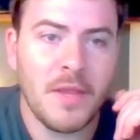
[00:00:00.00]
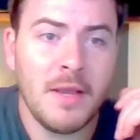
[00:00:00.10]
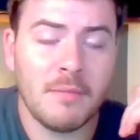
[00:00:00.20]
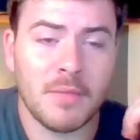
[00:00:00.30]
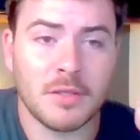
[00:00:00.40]

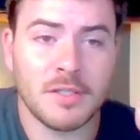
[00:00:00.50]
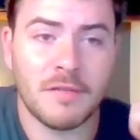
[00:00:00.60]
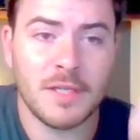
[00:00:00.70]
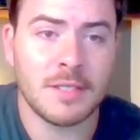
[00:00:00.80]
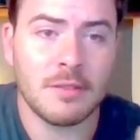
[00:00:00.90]
because if
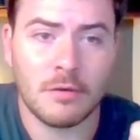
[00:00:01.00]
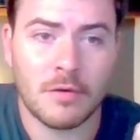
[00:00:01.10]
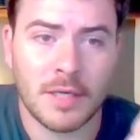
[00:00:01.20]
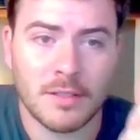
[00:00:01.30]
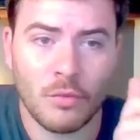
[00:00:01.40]
this is not
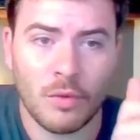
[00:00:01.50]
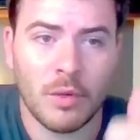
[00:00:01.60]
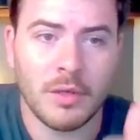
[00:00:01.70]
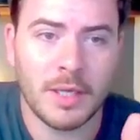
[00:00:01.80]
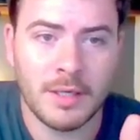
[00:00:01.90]
right, we won't
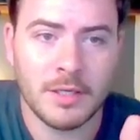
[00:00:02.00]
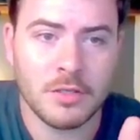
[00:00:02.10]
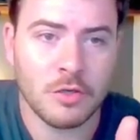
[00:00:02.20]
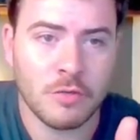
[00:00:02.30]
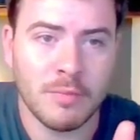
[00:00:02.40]
get any
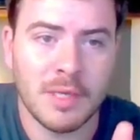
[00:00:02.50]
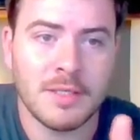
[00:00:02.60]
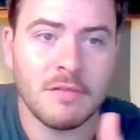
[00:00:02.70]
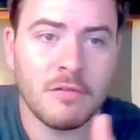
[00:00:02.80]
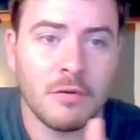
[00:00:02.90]
searchability
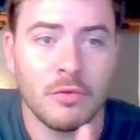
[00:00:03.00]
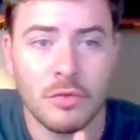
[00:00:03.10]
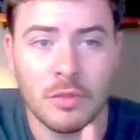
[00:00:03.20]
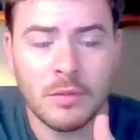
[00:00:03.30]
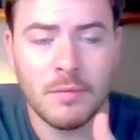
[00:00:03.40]
from
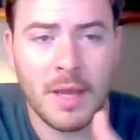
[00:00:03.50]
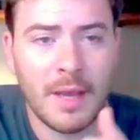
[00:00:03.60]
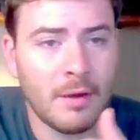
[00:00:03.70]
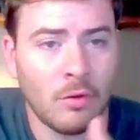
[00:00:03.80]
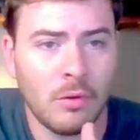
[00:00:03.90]
Google
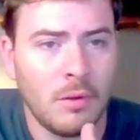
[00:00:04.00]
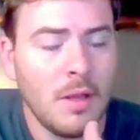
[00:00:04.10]
at all.